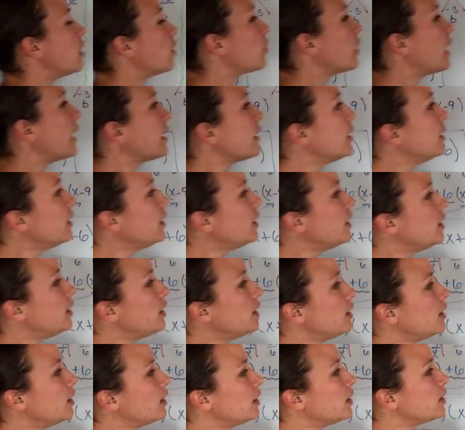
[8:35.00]
Okay.
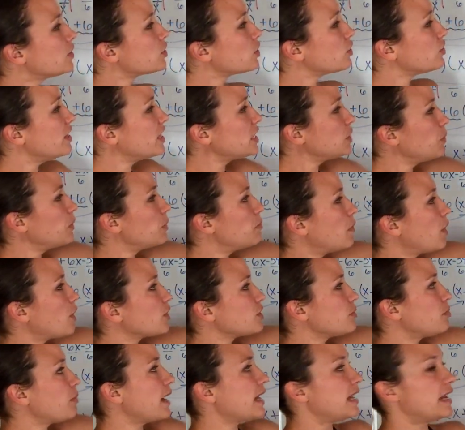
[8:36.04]
So this would
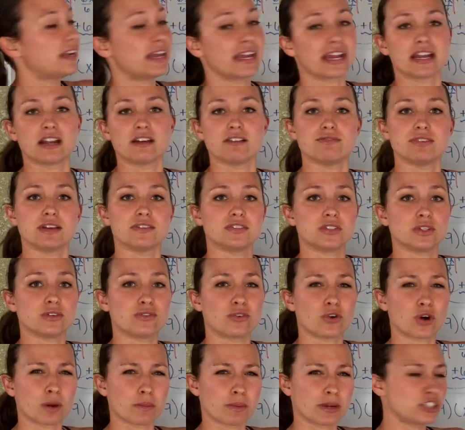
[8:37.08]
multiply to negative
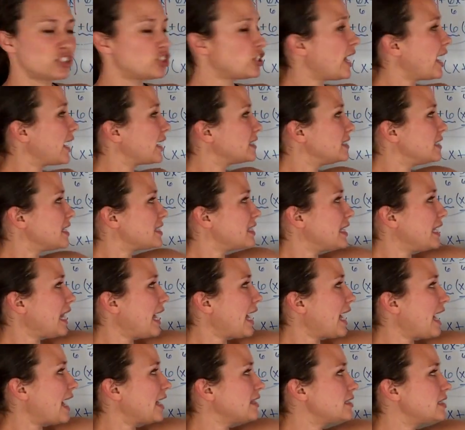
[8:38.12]
54, but check, does it
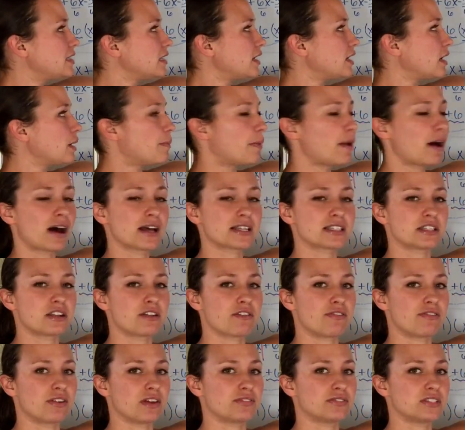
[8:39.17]
add to a
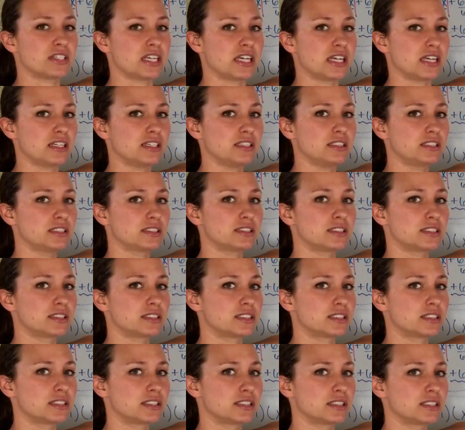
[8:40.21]
positive 15?
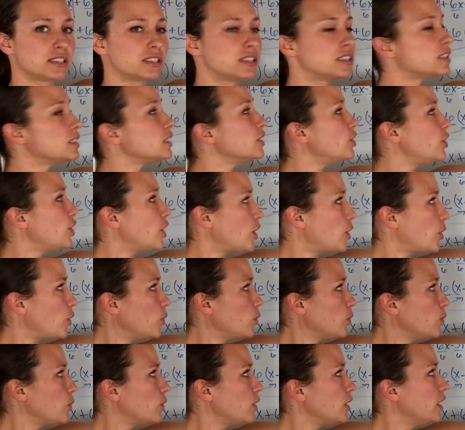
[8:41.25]

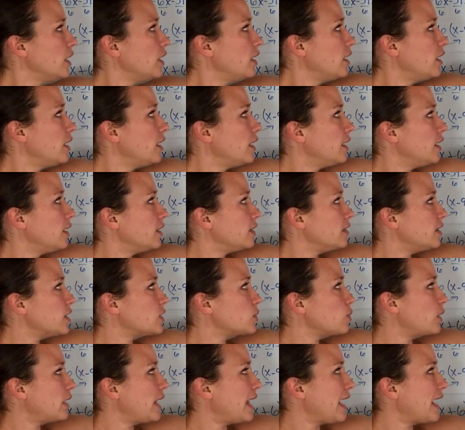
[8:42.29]
No.
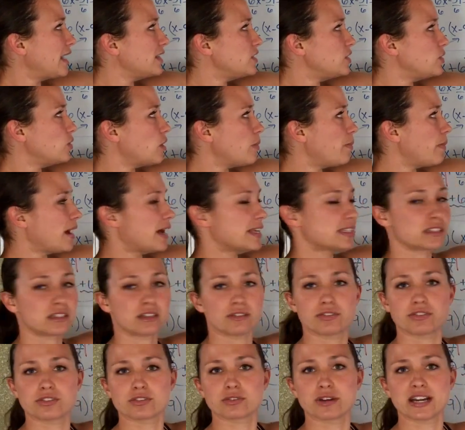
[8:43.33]
This would add to a
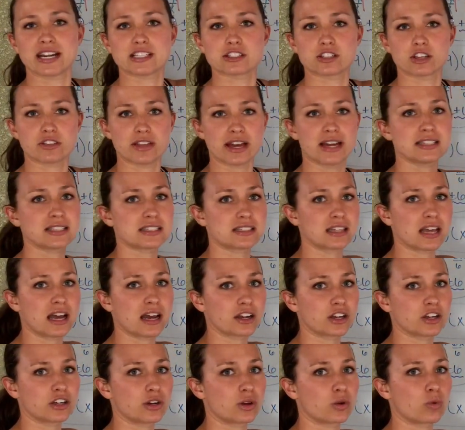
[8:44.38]
positive 3. So that's
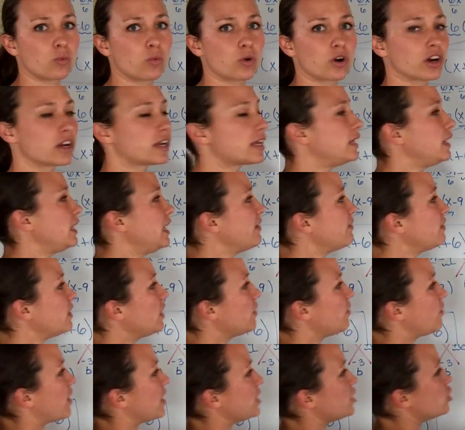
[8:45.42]
not going to work. And even
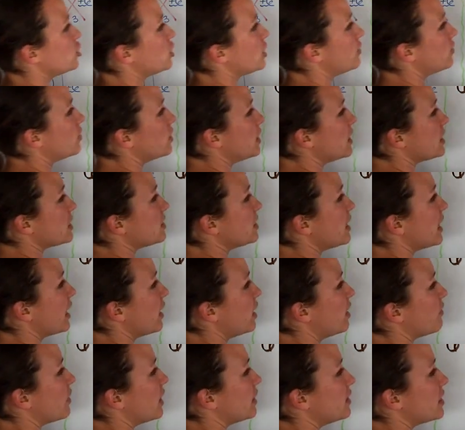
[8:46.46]
if I shift this
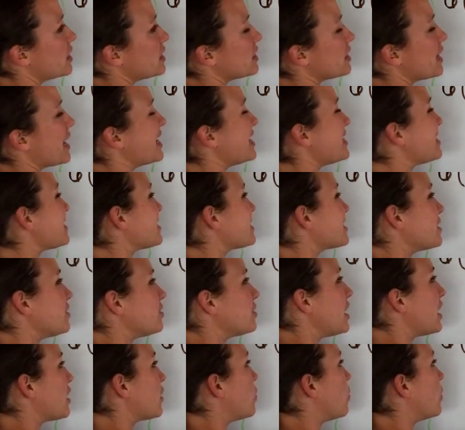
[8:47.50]
negative on this side, it's still
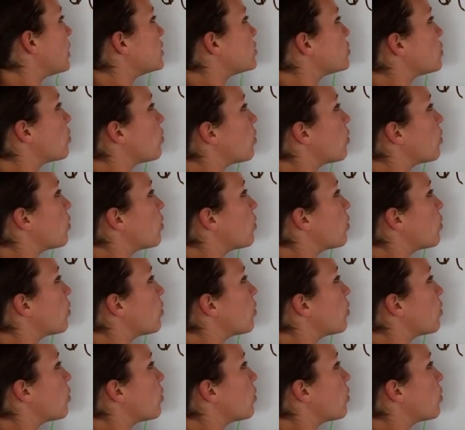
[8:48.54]
not going to